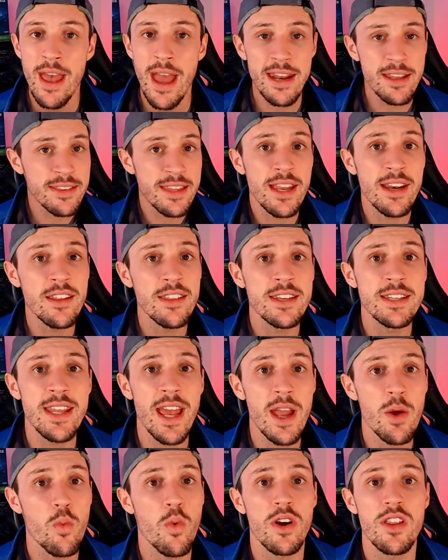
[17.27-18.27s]
And at the end of the
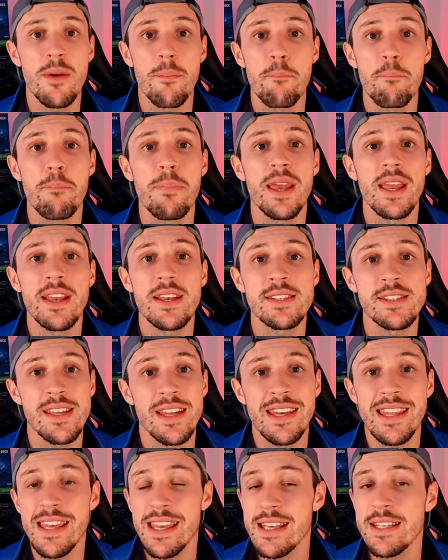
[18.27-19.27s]
day, one of the biggest
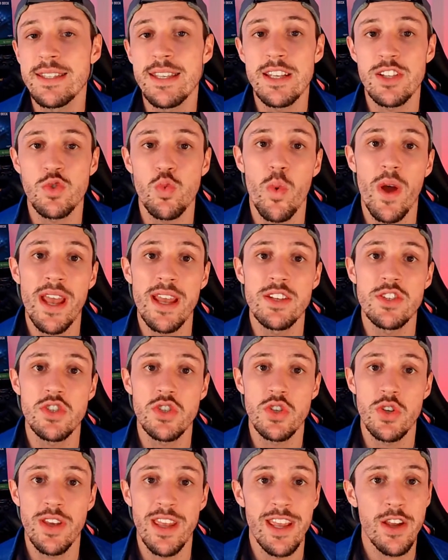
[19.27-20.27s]
and easiest ways
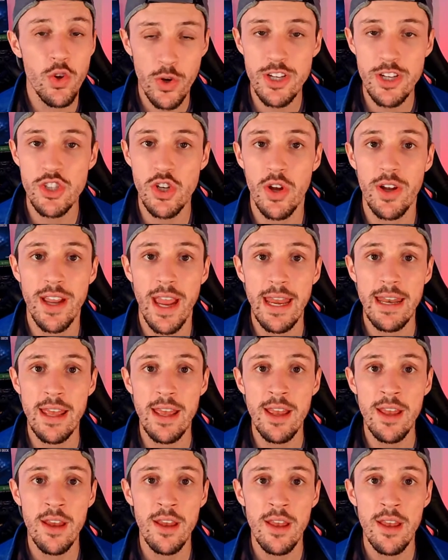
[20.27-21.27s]
to increase our
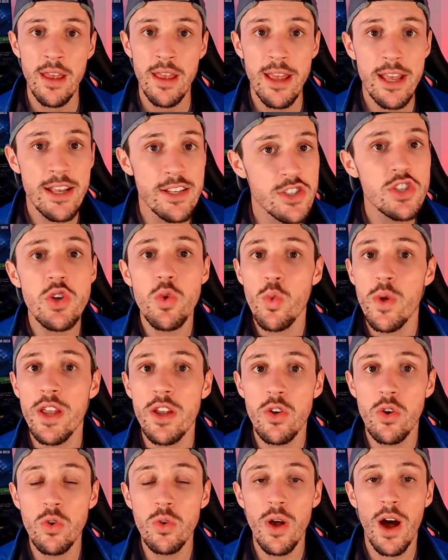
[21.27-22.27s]
KD is to
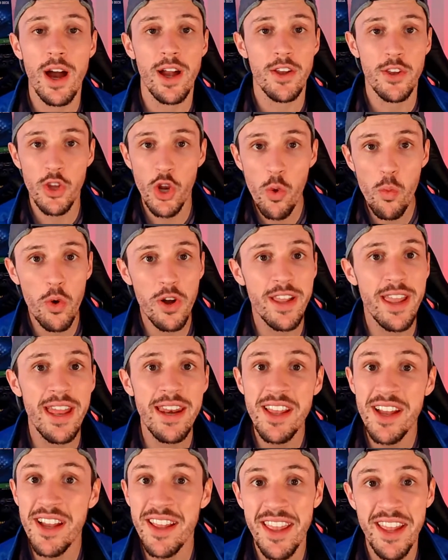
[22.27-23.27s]
win Gulag. You know, we're
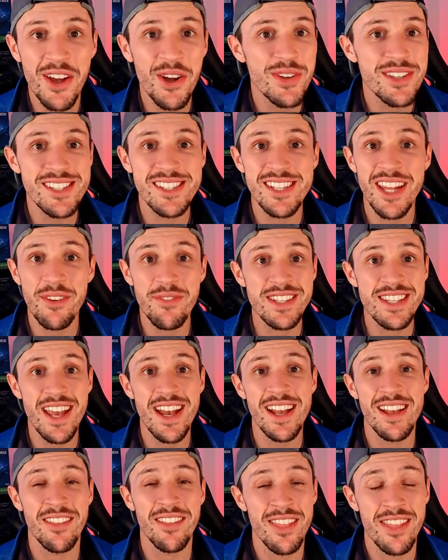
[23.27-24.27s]
getting a kill instead of a
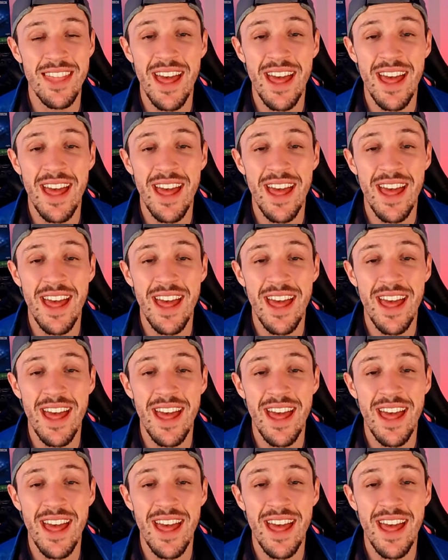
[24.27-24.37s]
death.